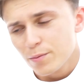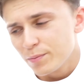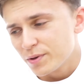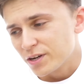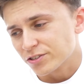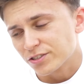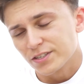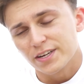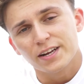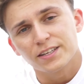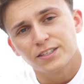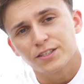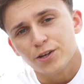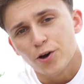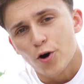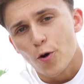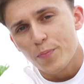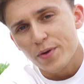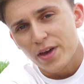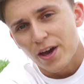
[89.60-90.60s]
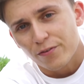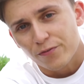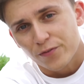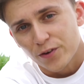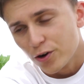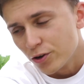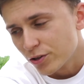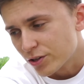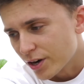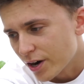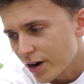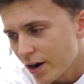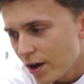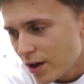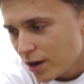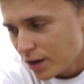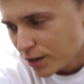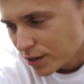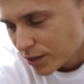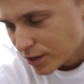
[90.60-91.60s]
because that is the OPF filter.
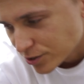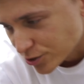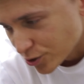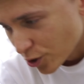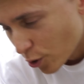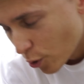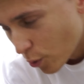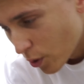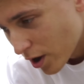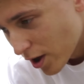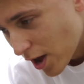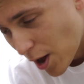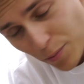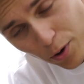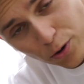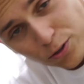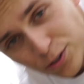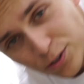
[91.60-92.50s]
So I'm going